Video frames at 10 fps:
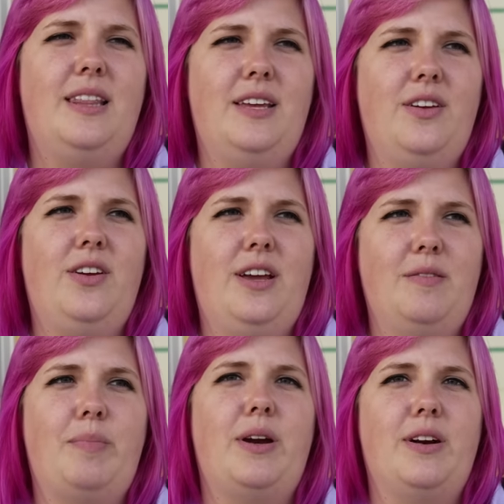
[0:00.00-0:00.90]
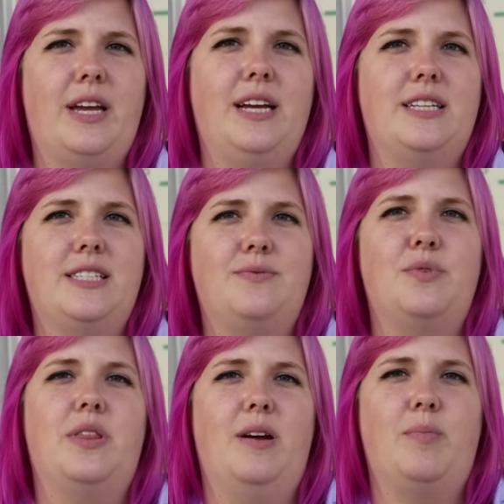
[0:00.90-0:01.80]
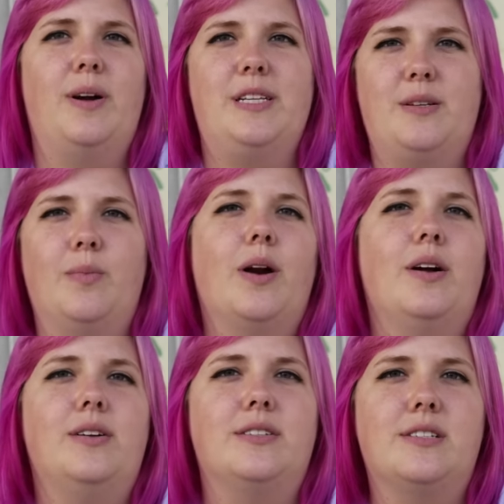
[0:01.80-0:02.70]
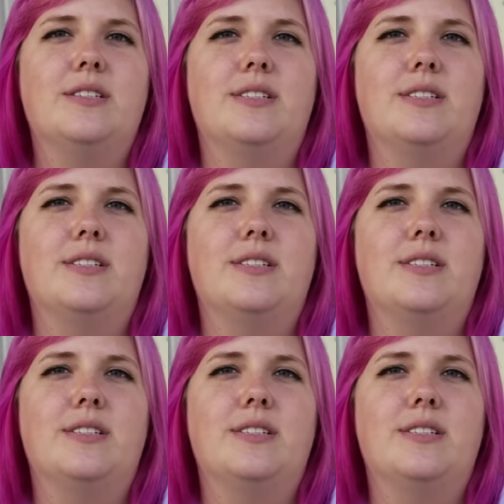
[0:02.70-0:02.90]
I think you can get better cakes for that price somewhere else.